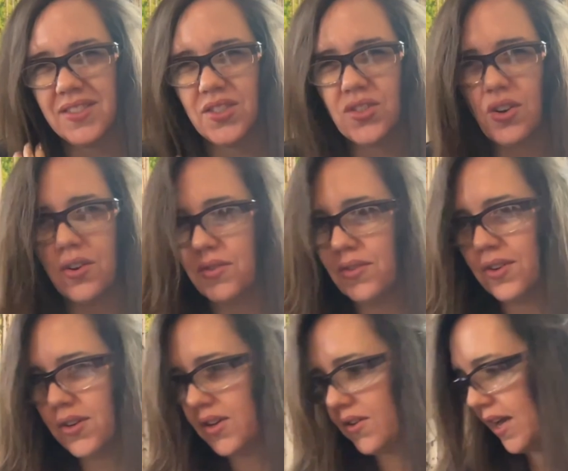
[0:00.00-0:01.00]
So
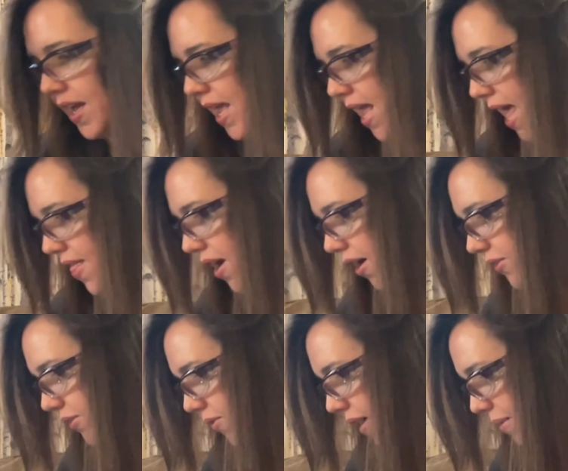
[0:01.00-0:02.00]
okay, and then
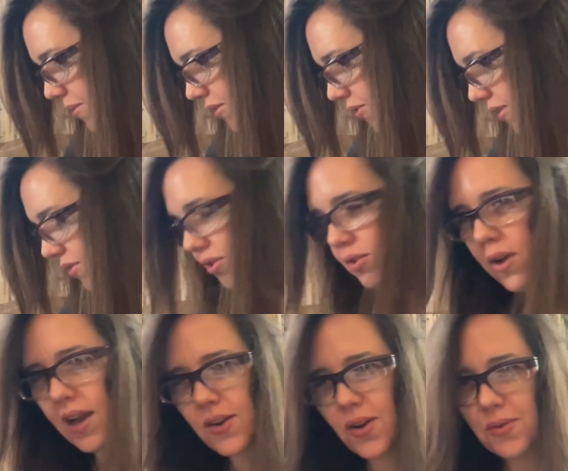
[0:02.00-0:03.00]
also I
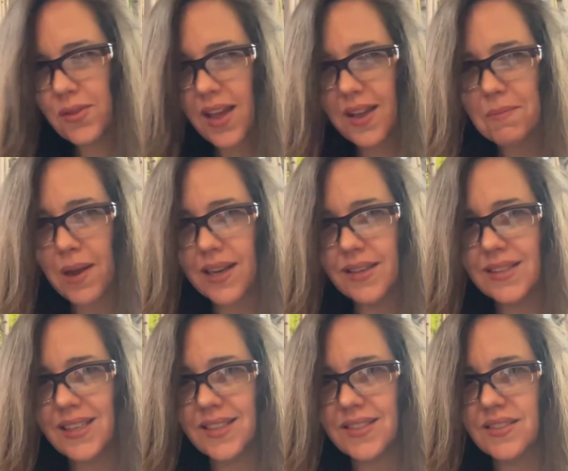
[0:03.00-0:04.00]
know that my
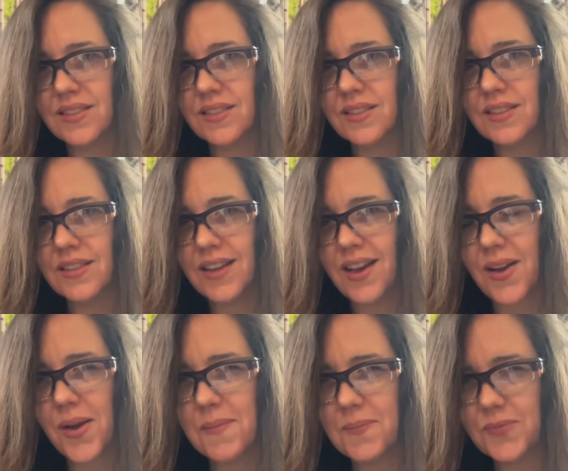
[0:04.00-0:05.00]
niece,
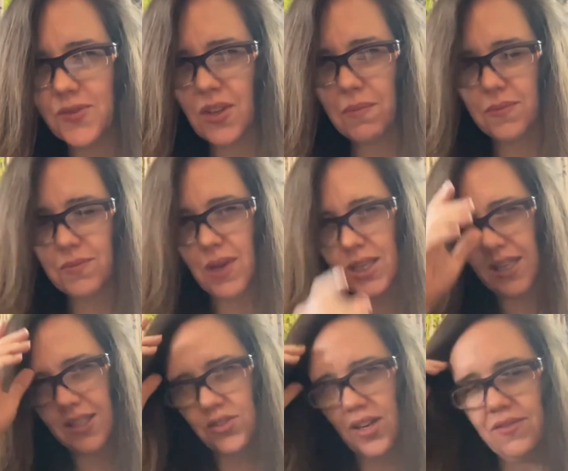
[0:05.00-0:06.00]
my
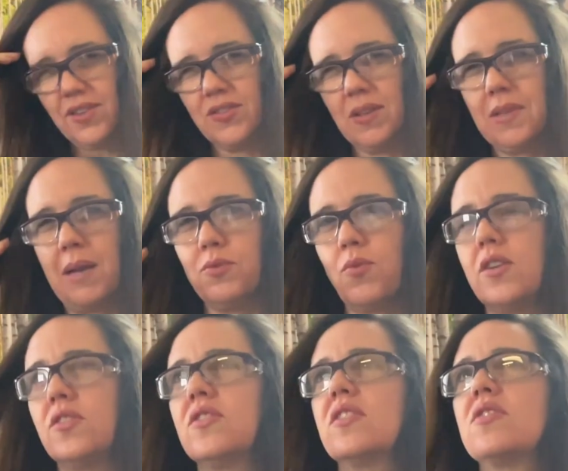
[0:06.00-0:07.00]
niece Genevieve sometimes
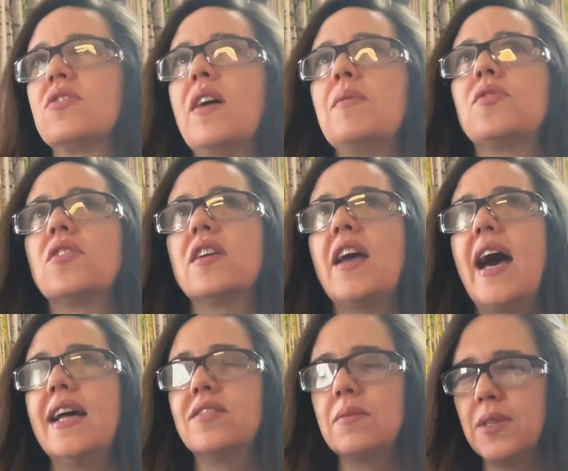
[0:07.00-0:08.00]
watches this, so I was going to
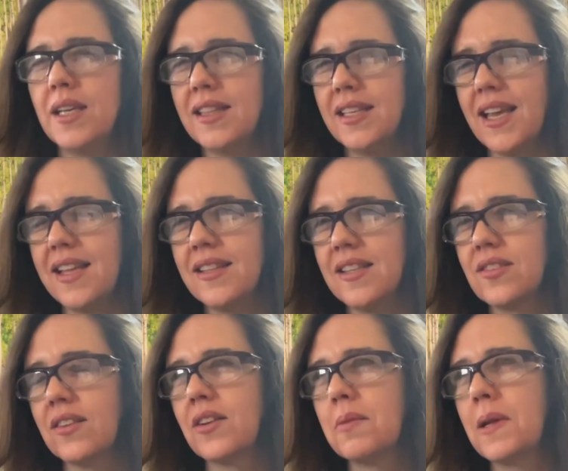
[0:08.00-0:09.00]
add something at the end that's
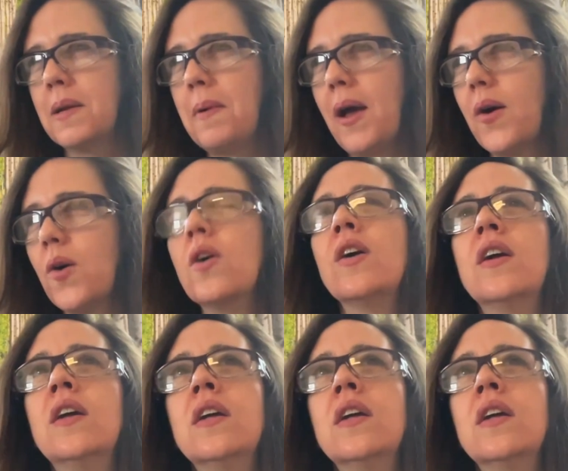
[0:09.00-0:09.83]
a little bit about